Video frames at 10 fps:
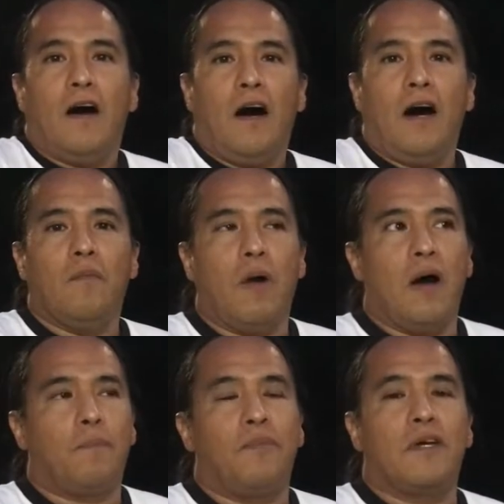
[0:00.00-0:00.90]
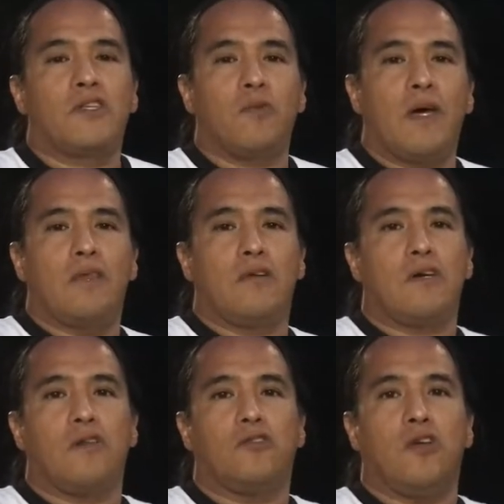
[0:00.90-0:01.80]
up this way,
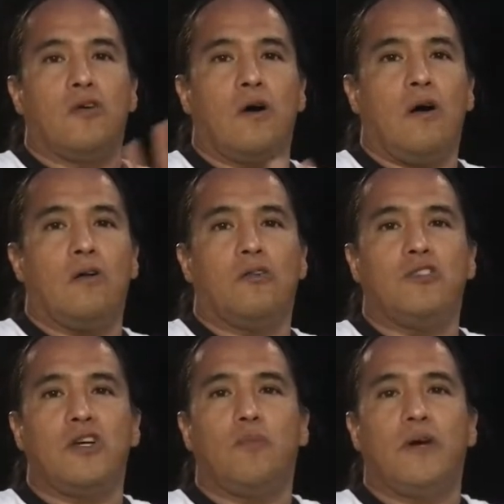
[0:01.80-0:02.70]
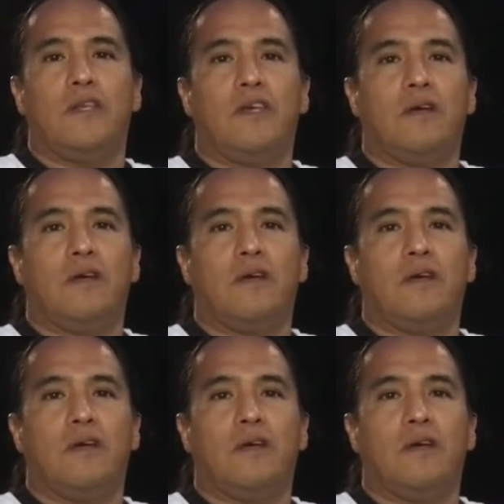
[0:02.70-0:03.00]
there's all Ojibwe